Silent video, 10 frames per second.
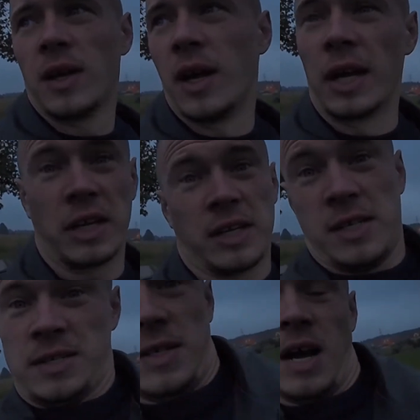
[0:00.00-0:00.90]

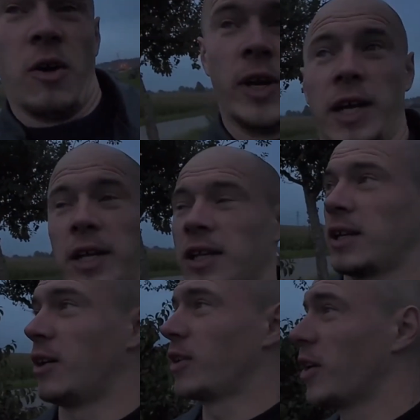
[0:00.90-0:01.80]
it's how it is,
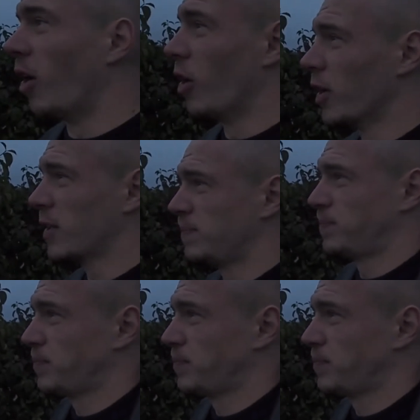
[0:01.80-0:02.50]
how it goes.